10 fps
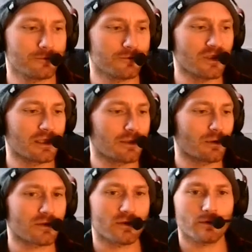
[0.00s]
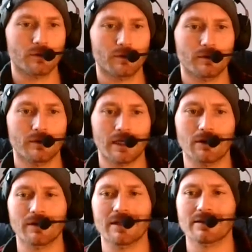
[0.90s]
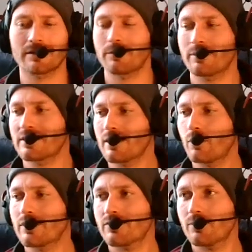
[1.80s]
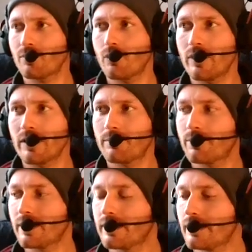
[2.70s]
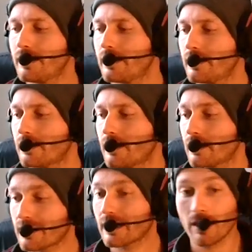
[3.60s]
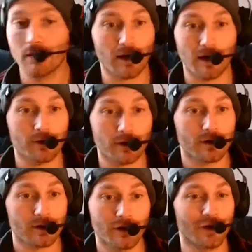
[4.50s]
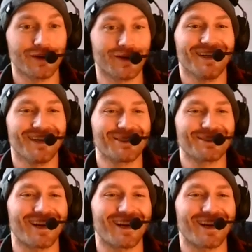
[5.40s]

Really, I don't necessarily want to say what's the point, but because I love comfort, right?